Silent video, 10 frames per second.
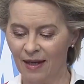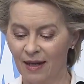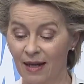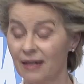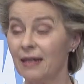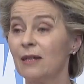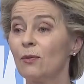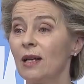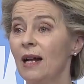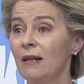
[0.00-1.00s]
And it
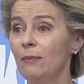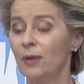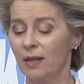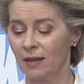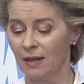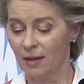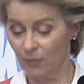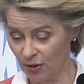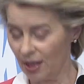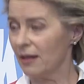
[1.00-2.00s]
will help
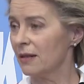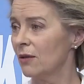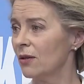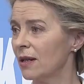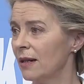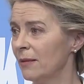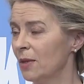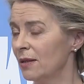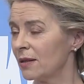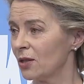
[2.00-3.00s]
protect our
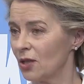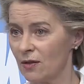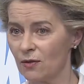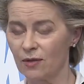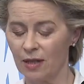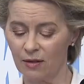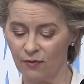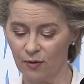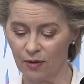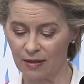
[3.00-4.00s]
climate. Just to take a
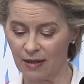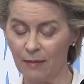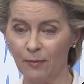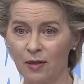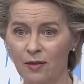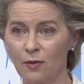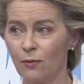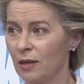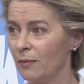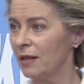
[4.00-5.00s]
few examples, you
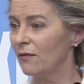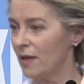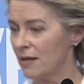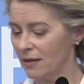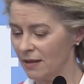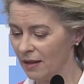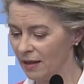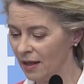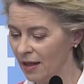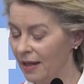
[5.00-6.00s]
will be
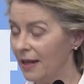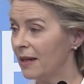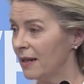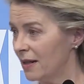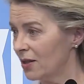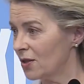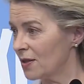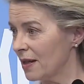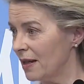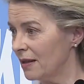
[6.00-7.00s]
investing in
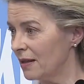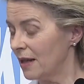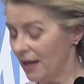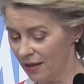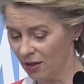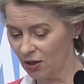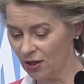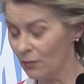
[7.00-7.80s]
large-scale energy